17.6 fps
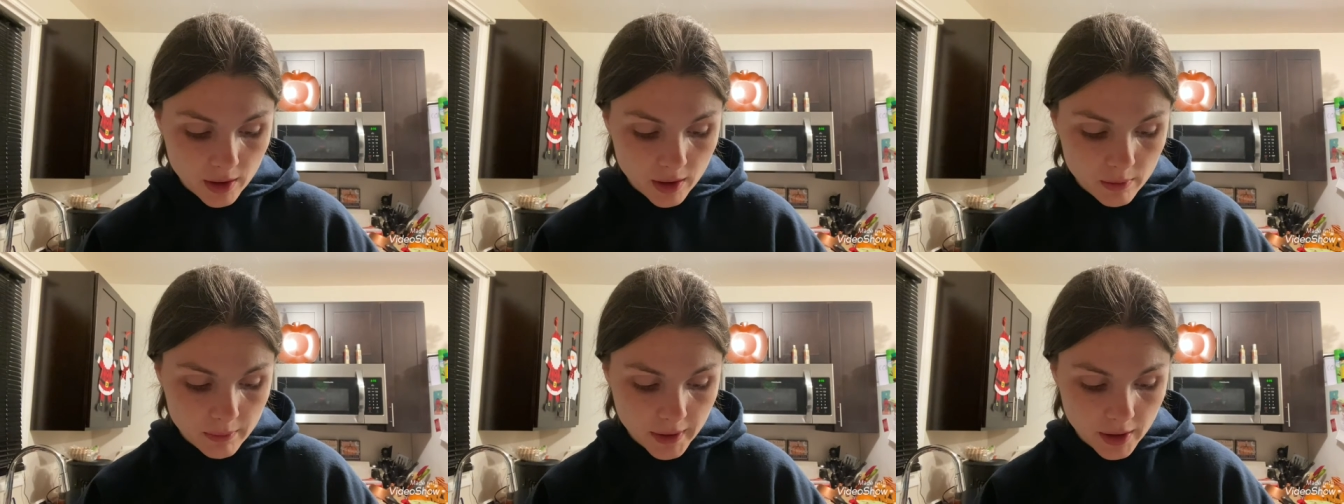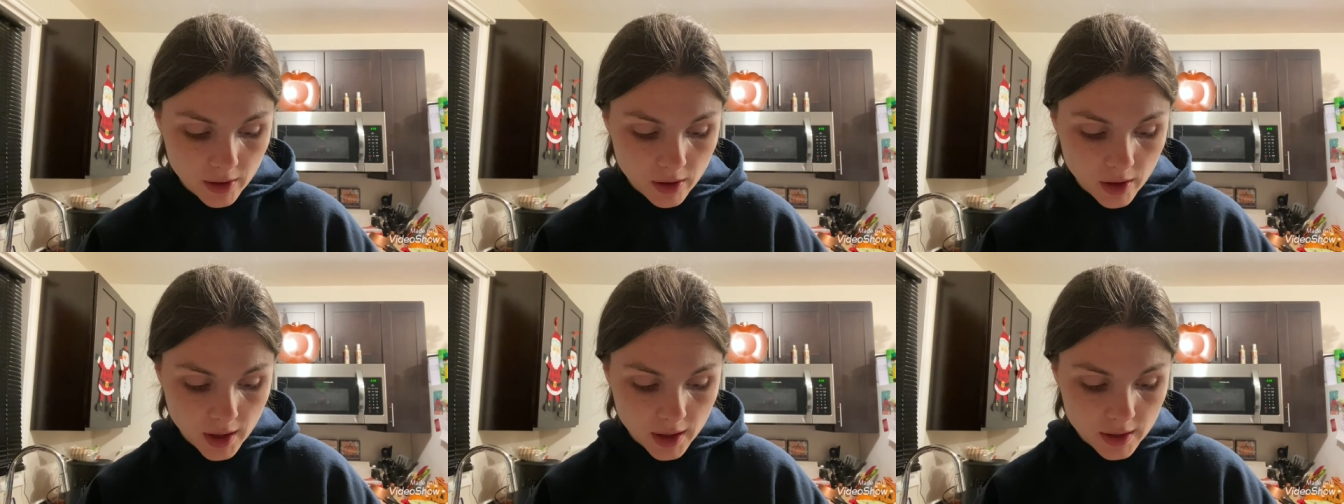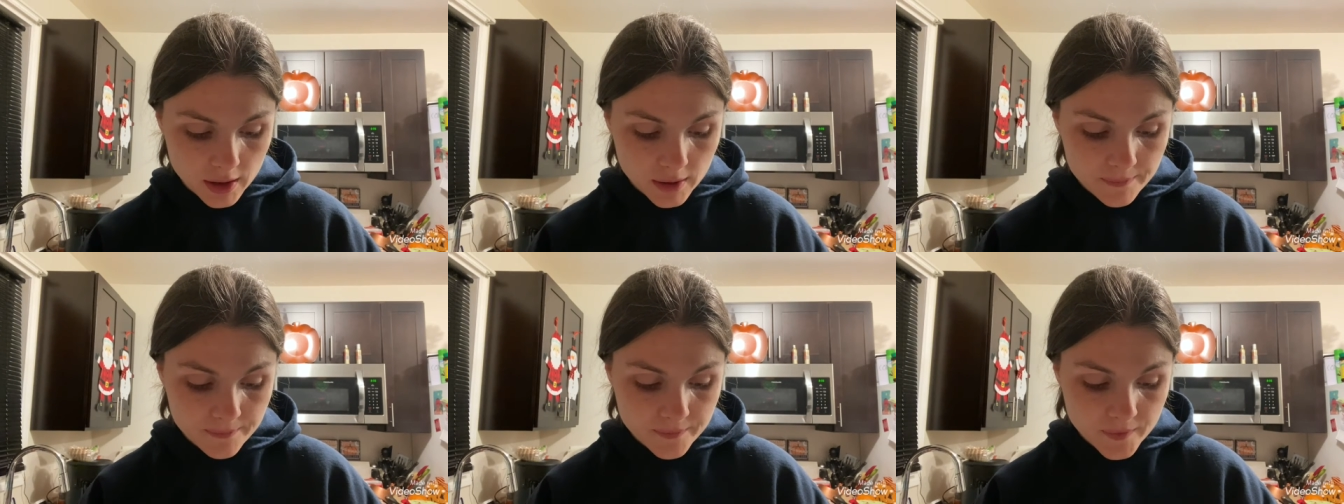oh my God,
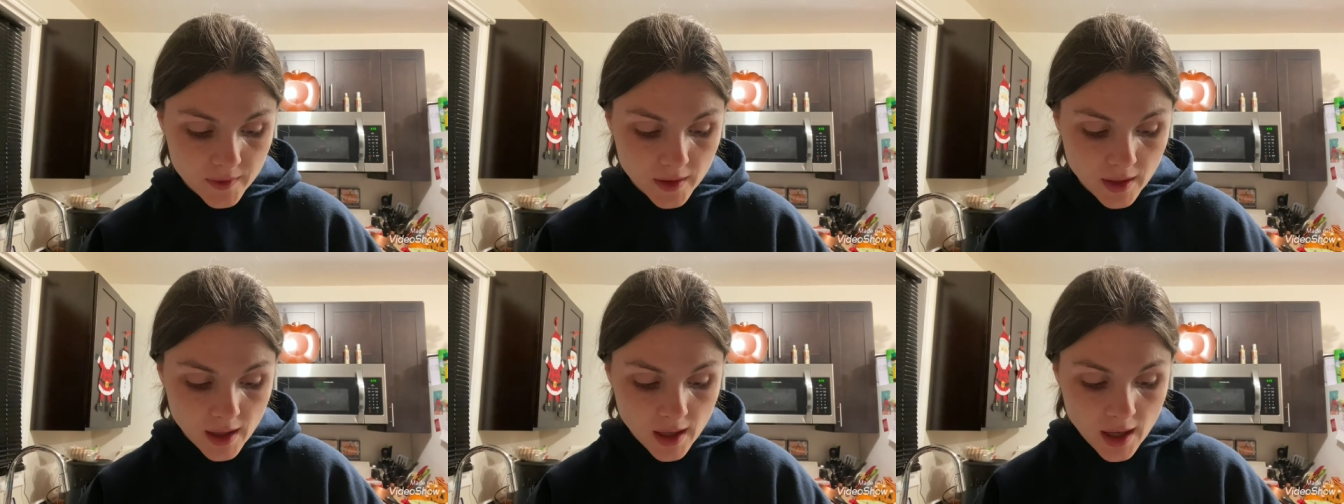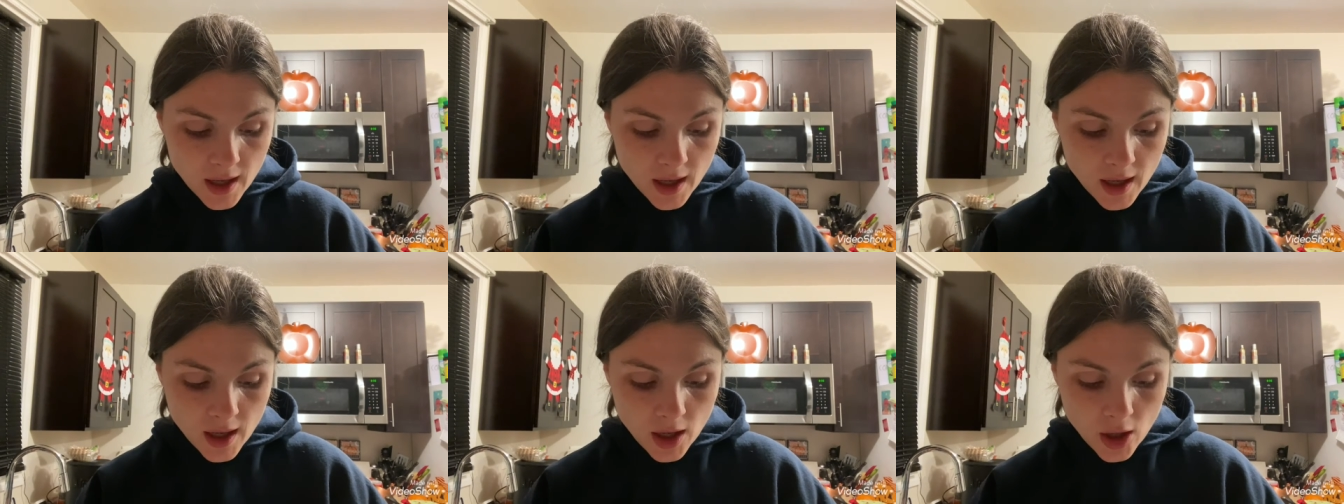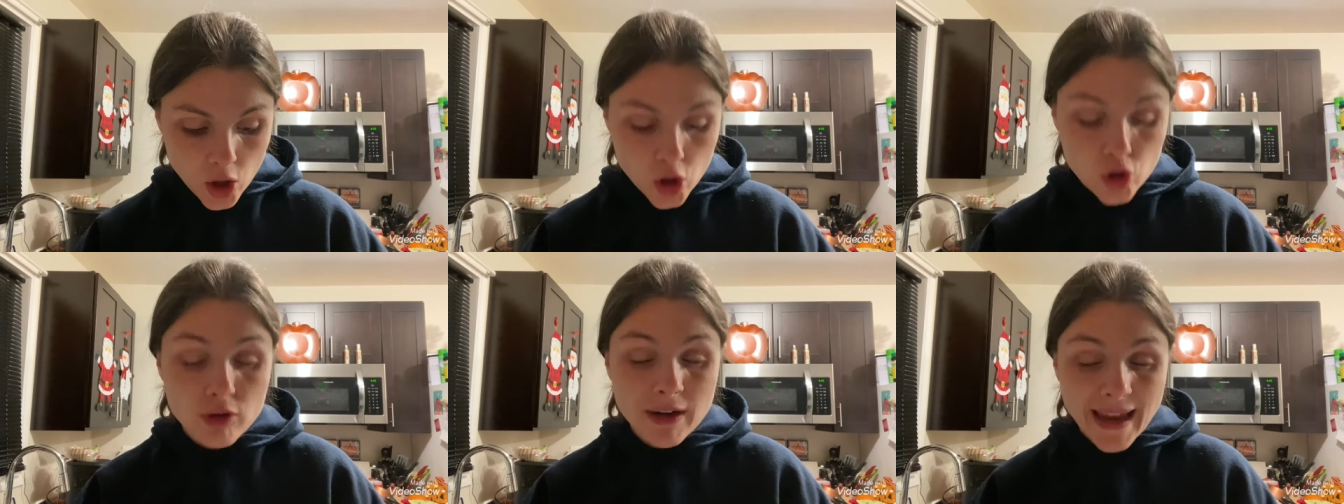
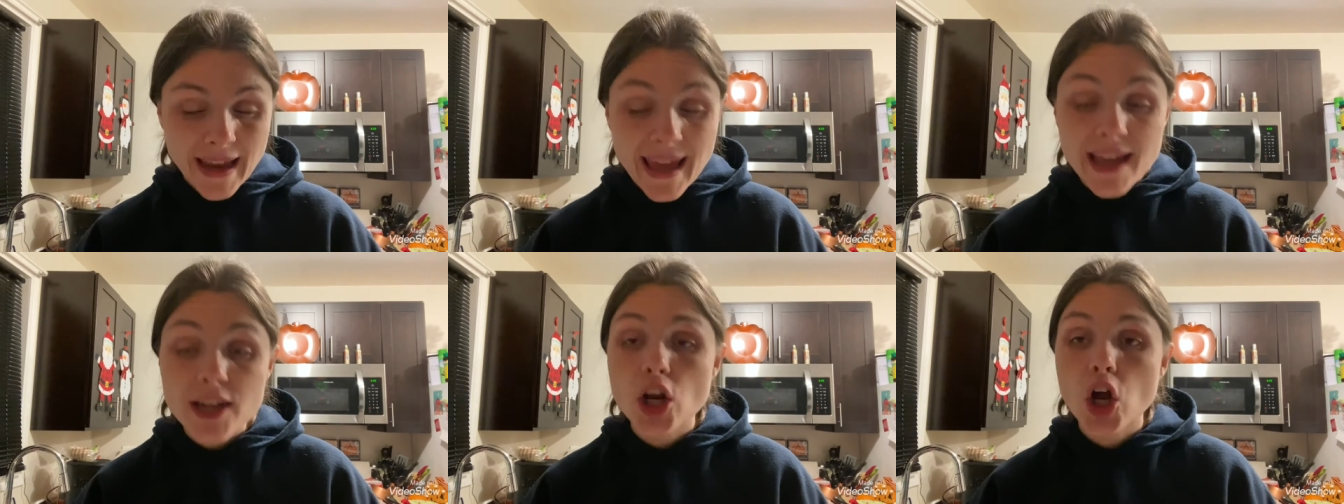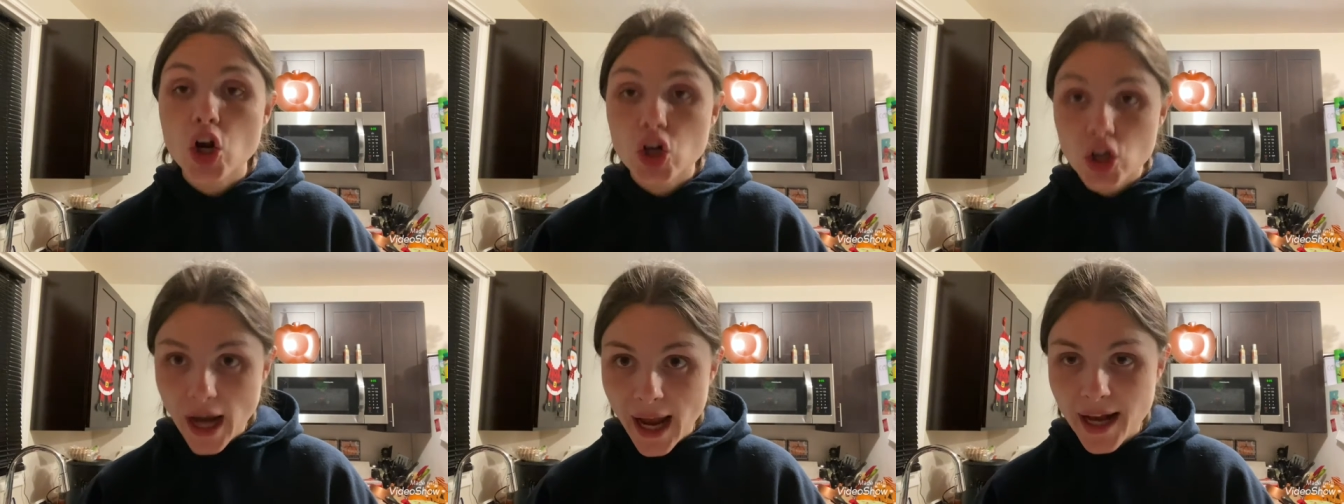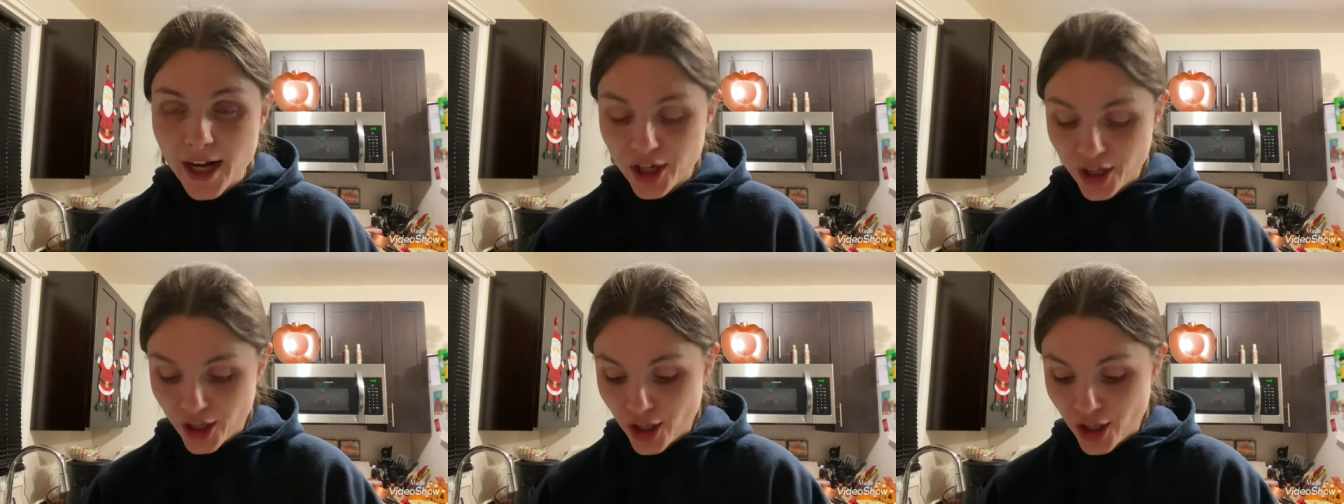Graham
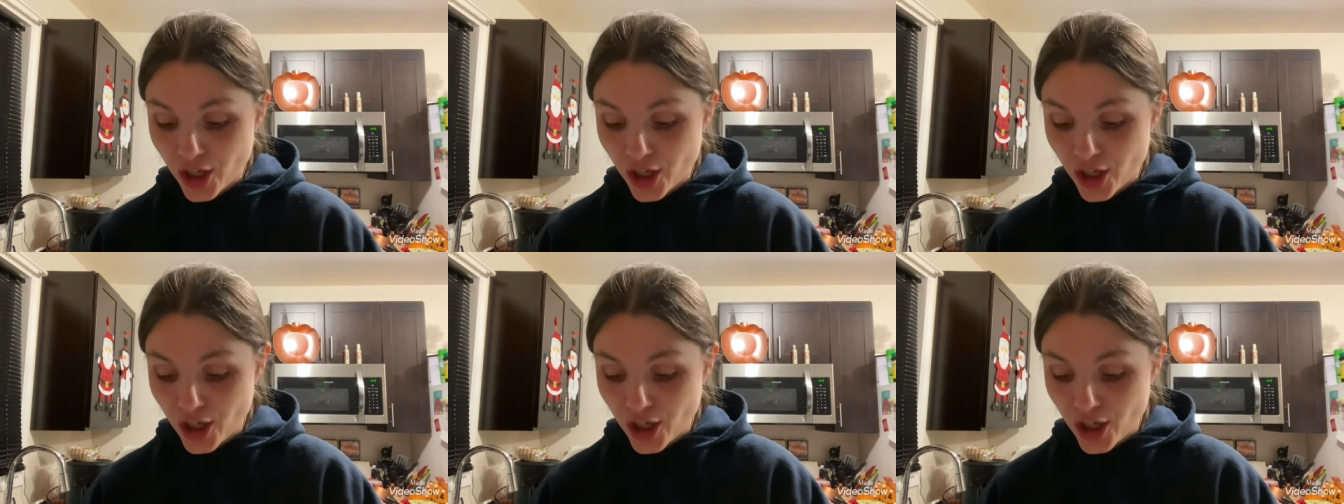cracker